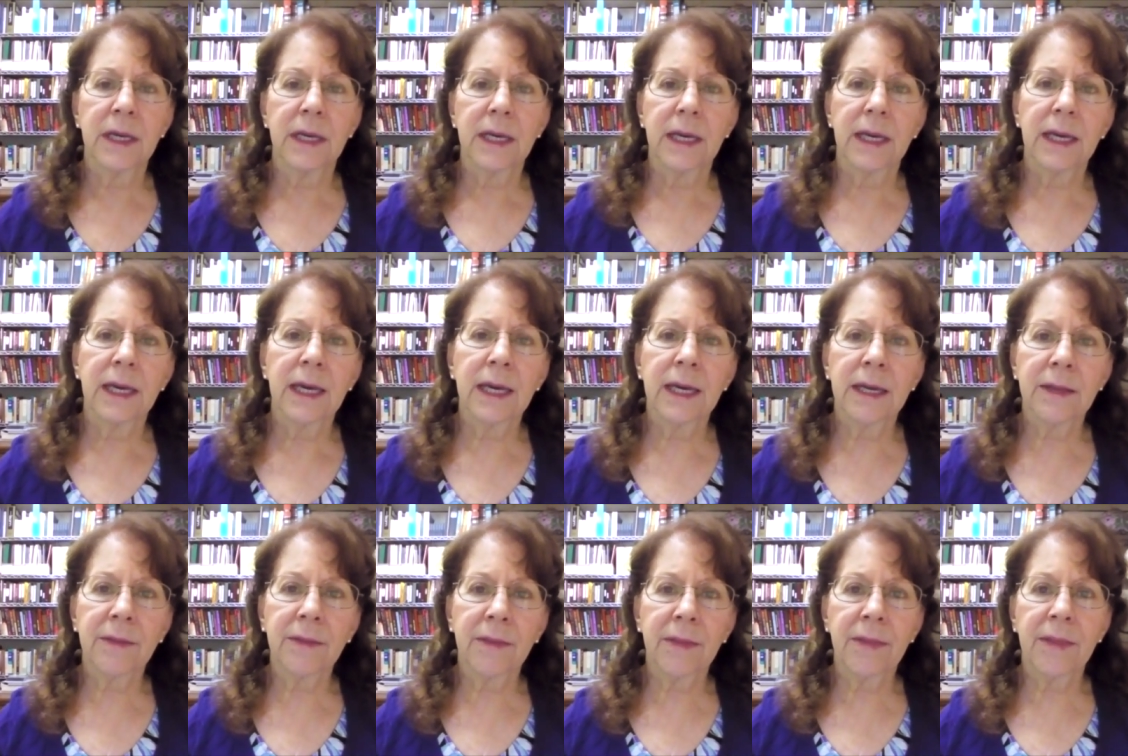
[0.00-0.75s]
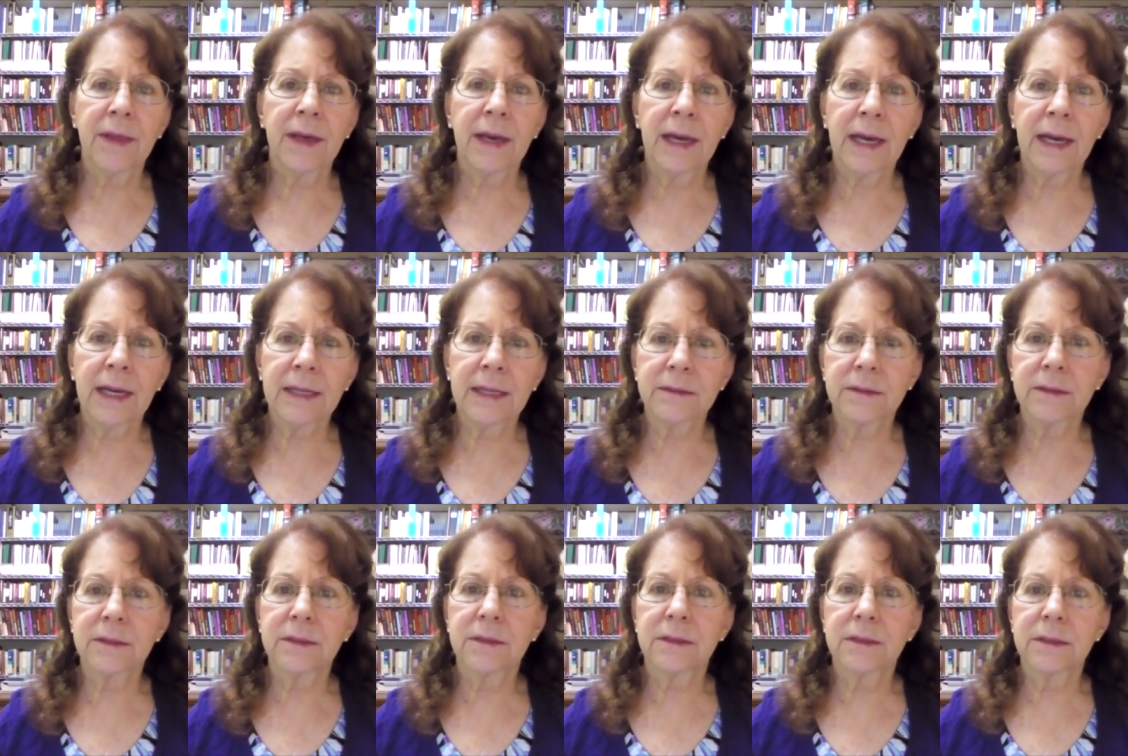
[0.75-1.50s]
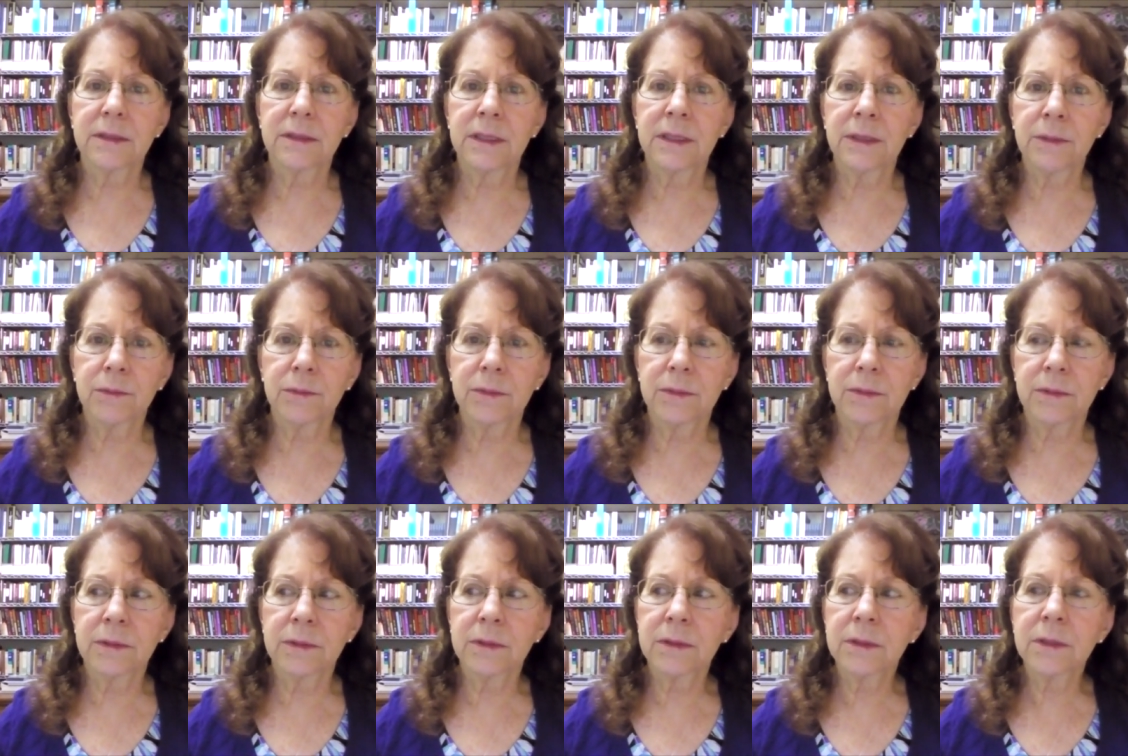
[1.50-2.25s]
and that it
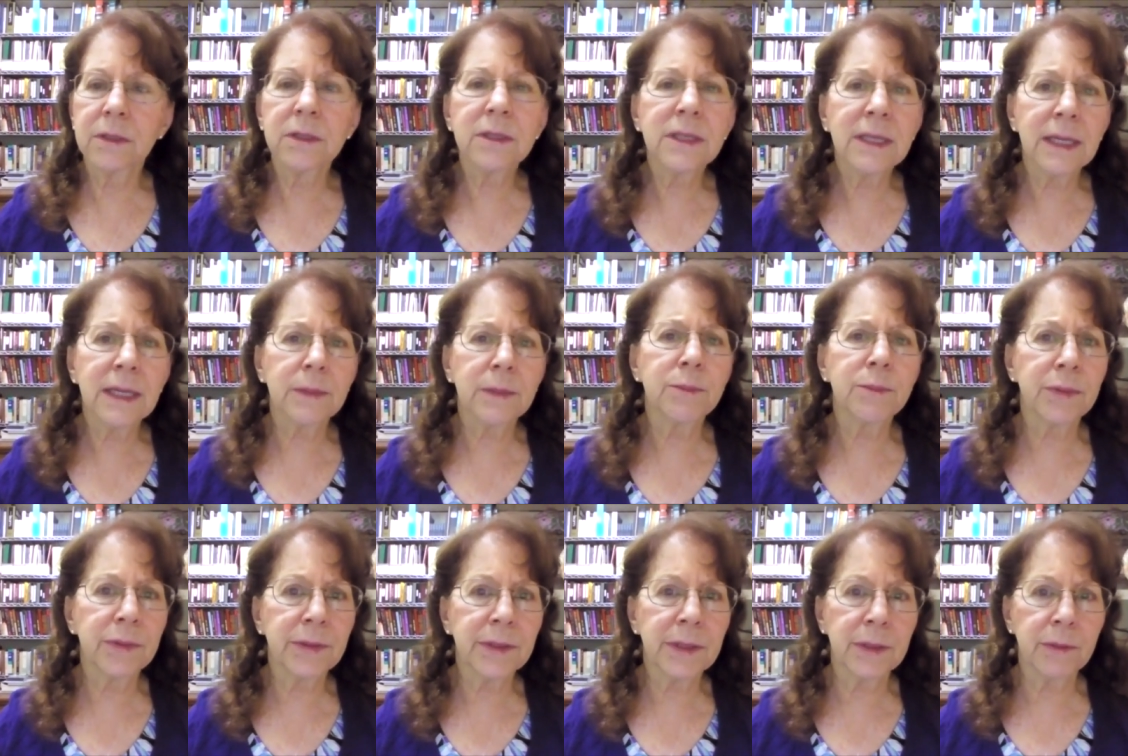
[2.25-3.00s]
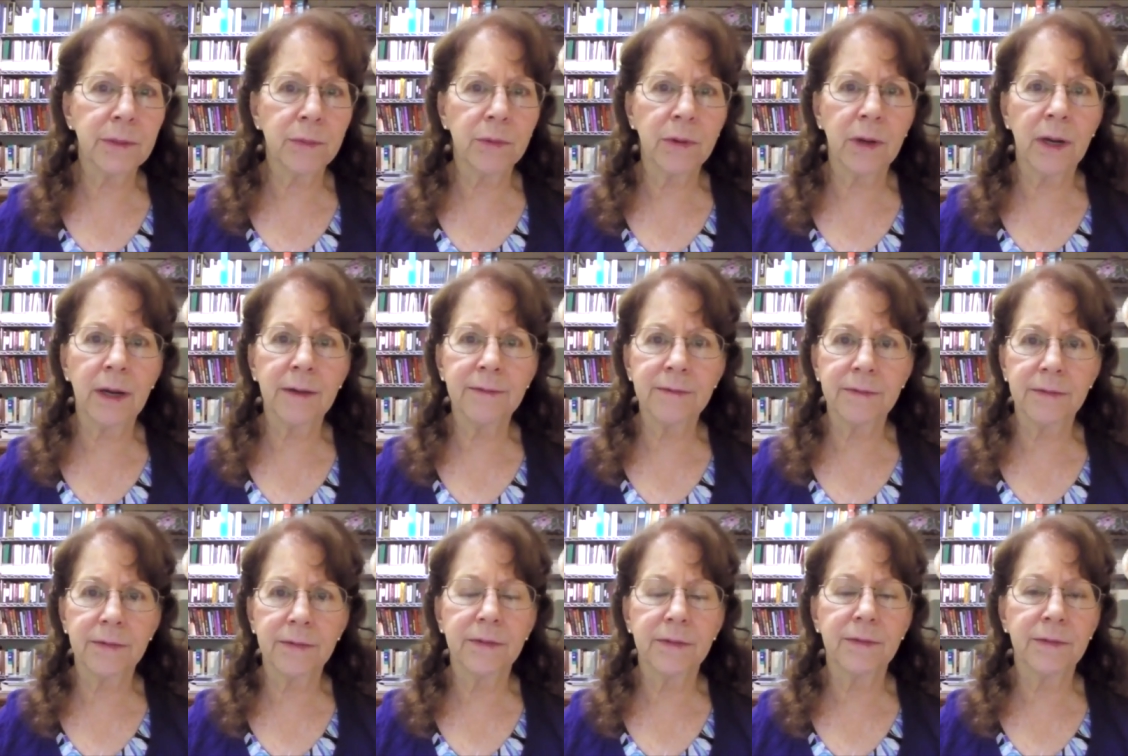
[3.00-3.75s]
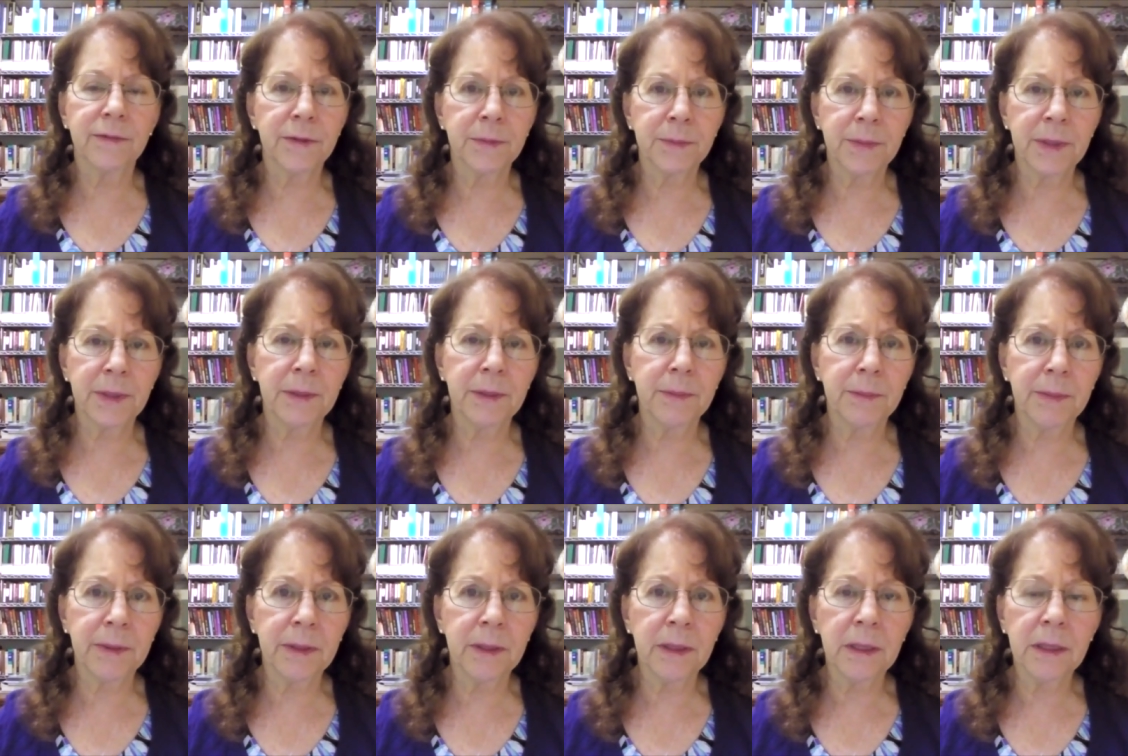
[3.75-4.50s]
could get pretty rough for
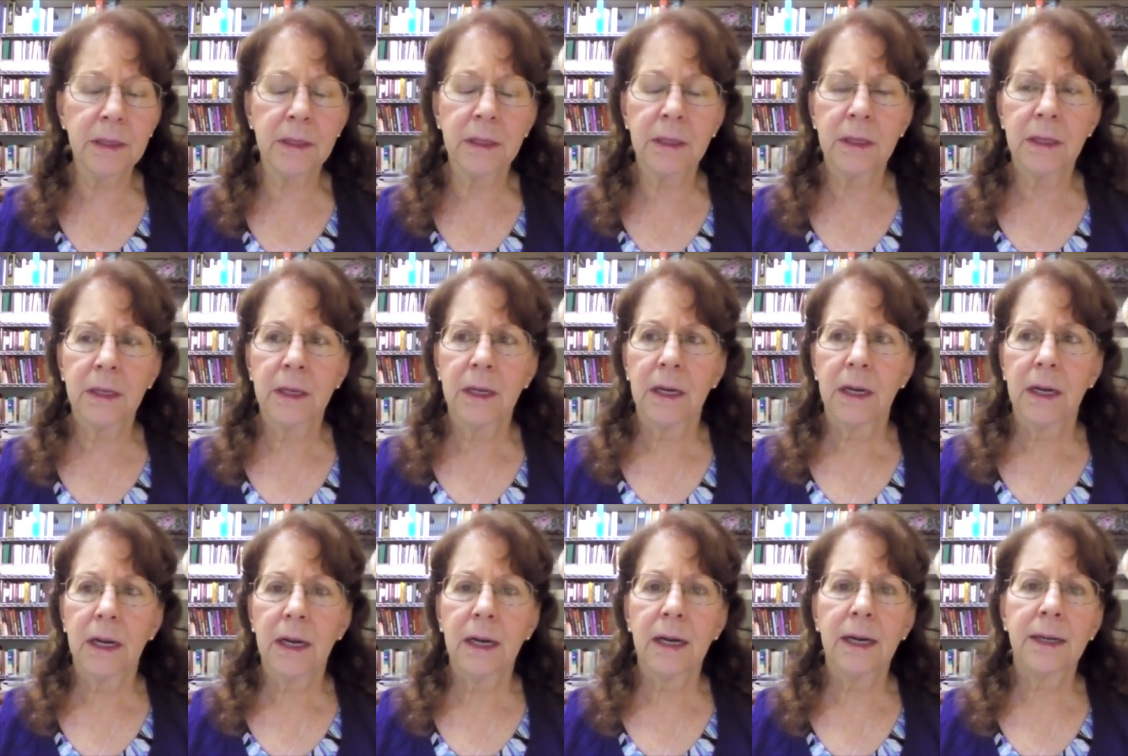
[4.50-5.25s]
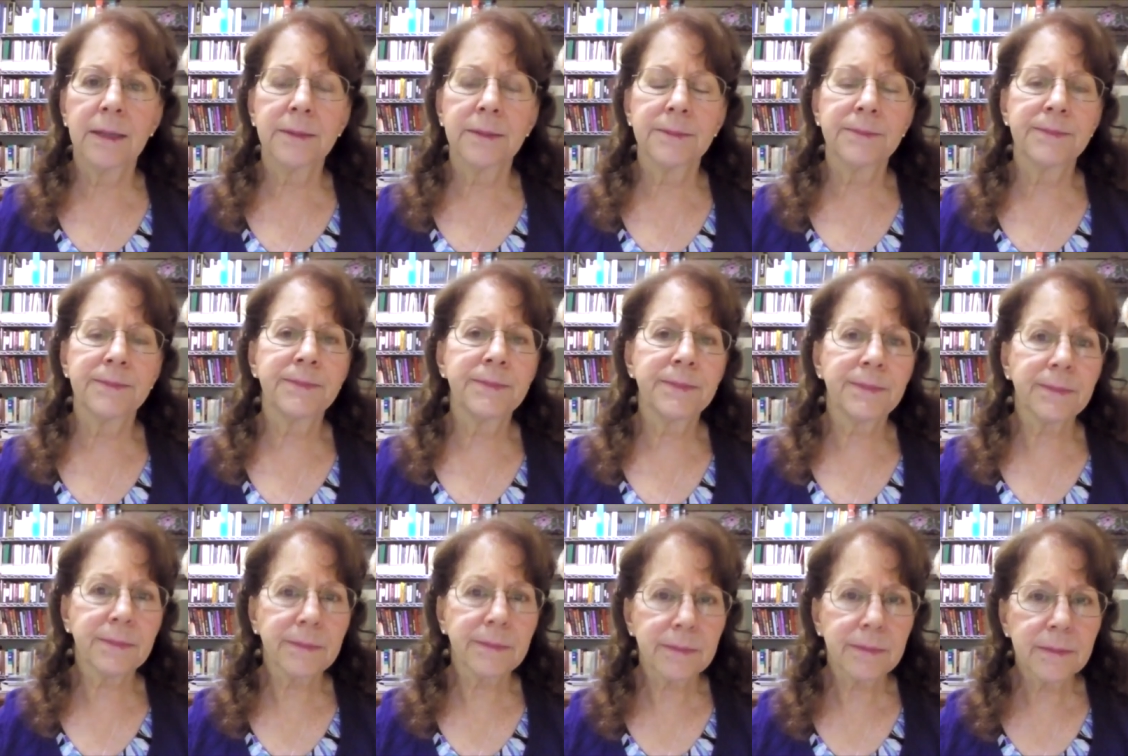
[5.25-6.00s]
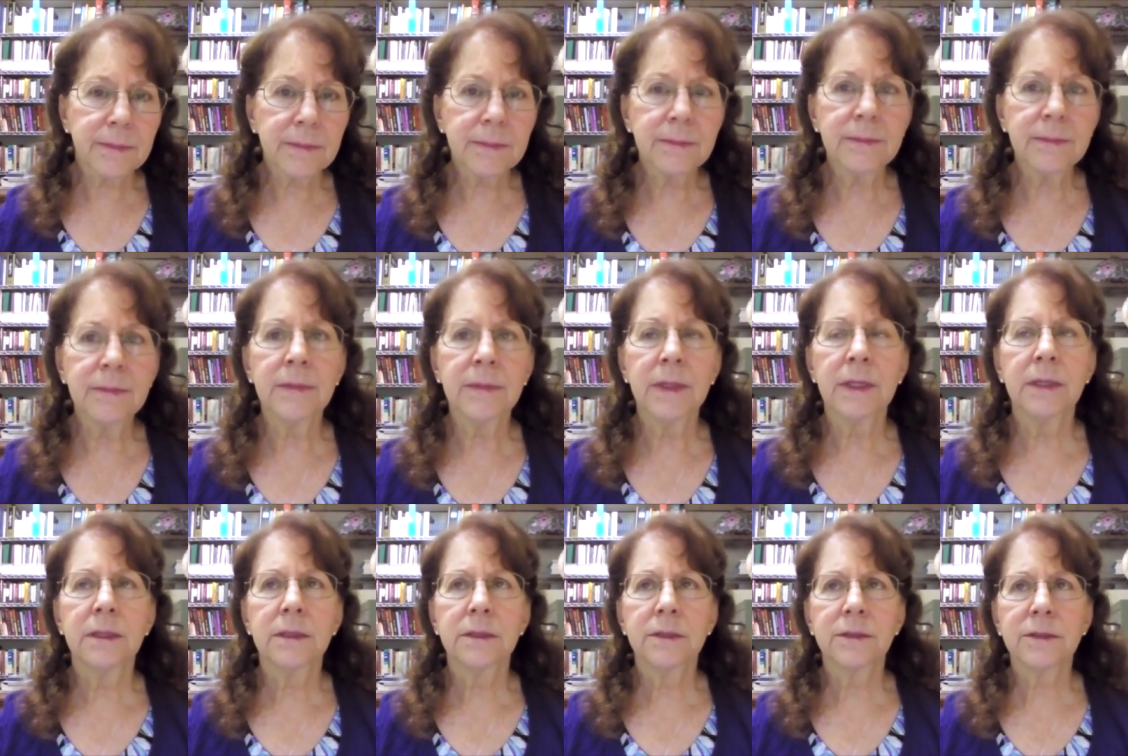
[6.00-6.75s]
people. Um,
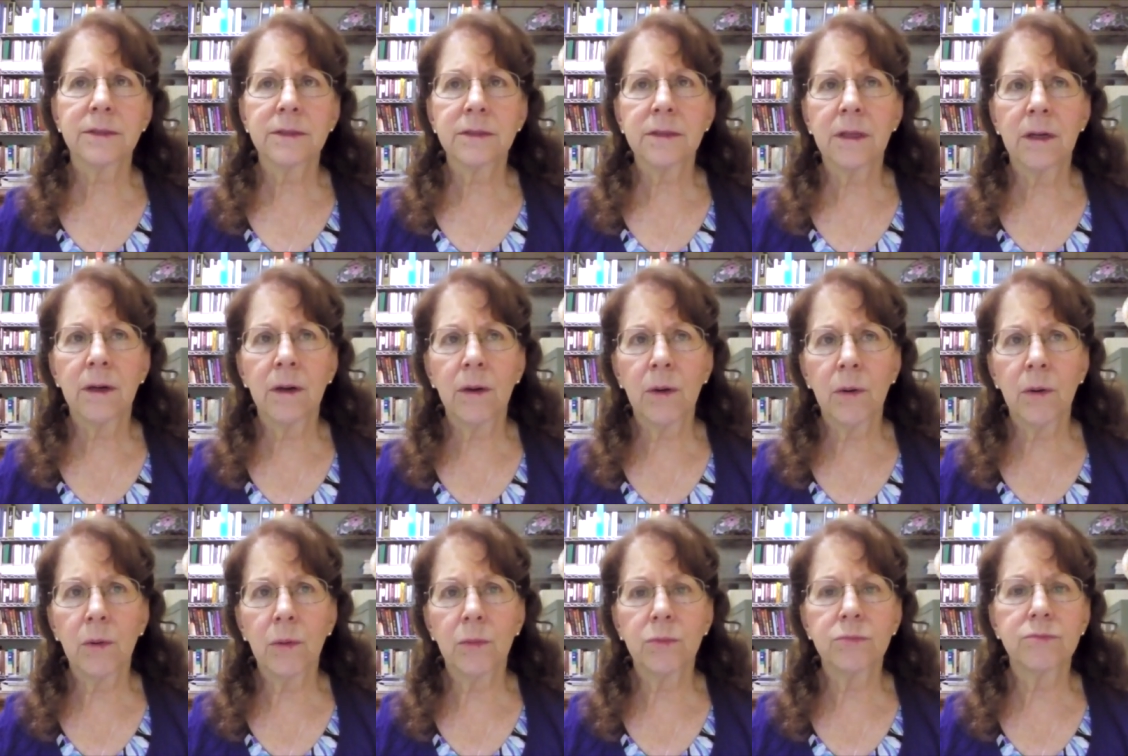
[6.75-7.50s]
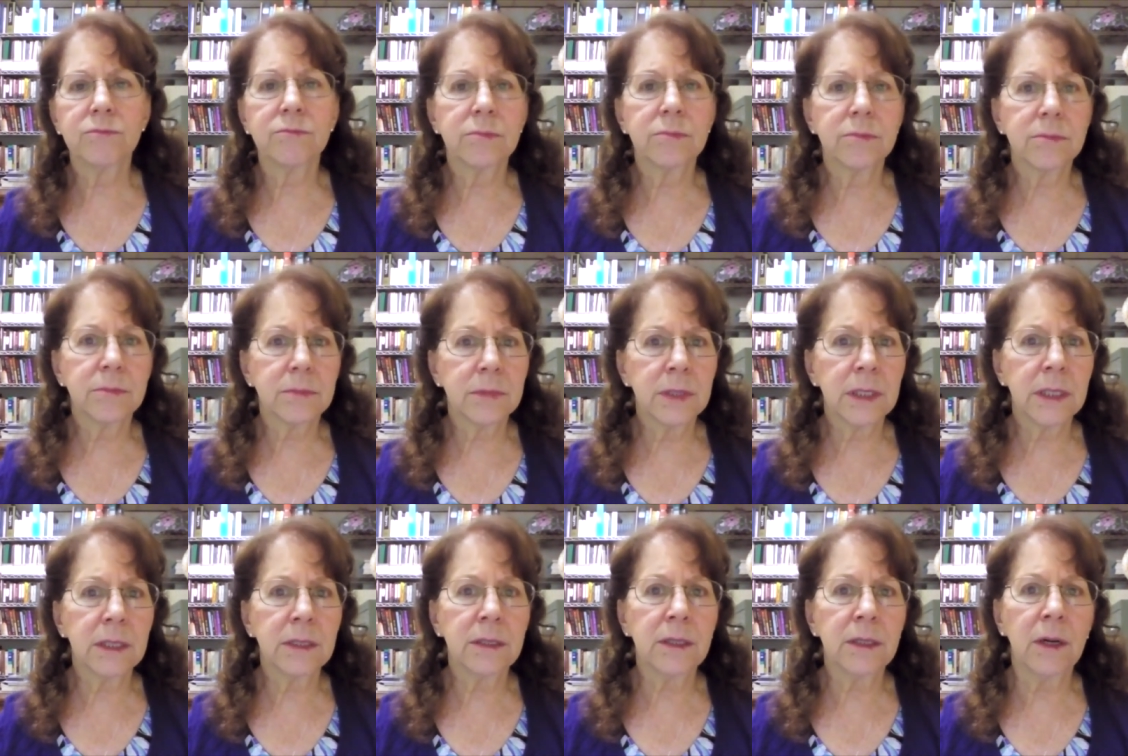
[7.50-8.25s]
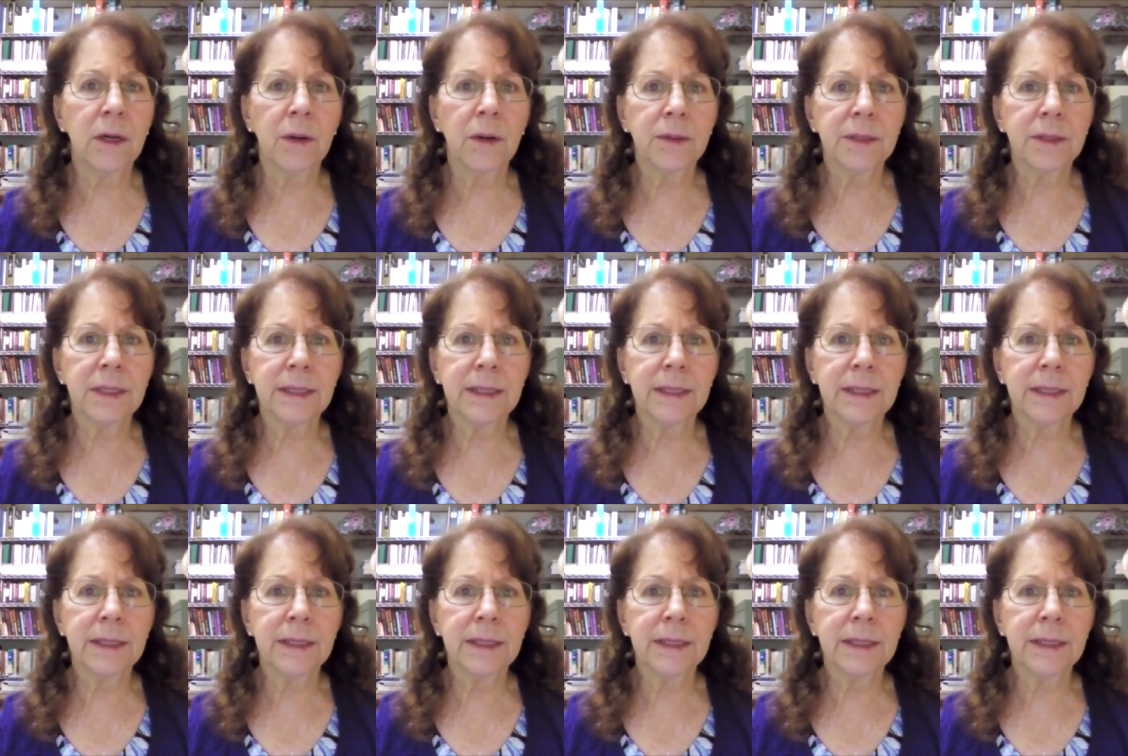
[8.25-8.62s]
so you know